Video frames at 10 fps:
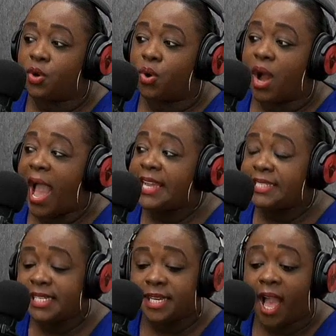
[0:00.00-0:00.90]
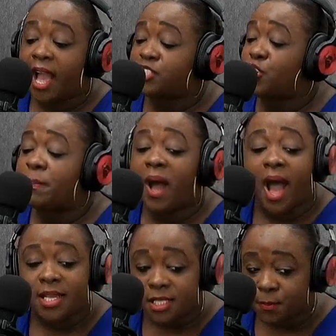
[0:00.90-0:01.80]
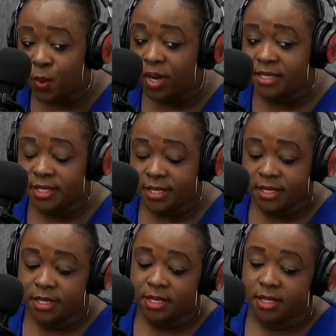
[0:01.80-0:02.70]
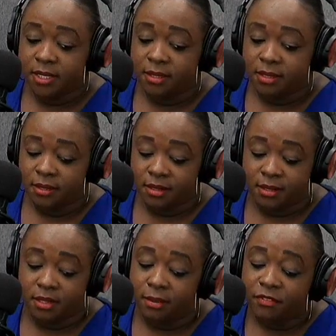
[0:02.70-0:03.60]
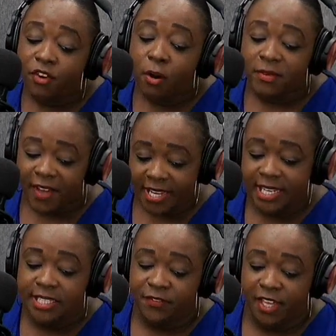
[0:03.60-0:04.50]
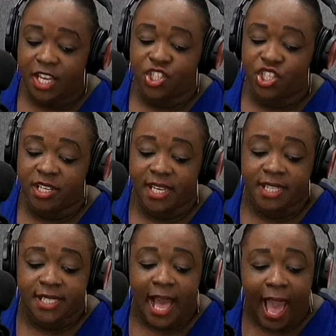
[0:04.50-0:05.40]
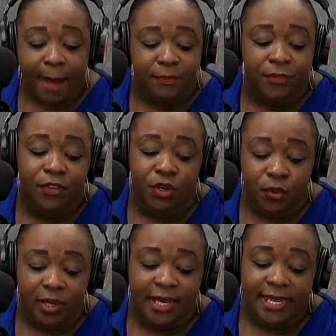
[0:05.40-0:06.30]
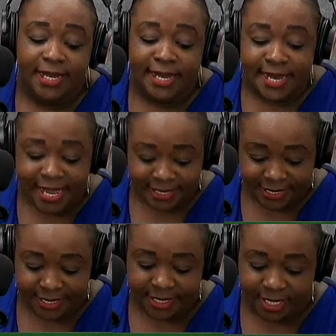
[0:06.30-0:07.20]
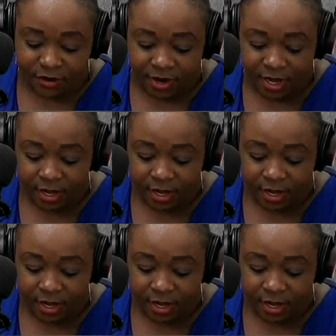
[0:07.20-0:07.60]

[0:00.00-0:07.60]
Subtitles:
ID card, your passport. Some form of identification is absolutely necessary.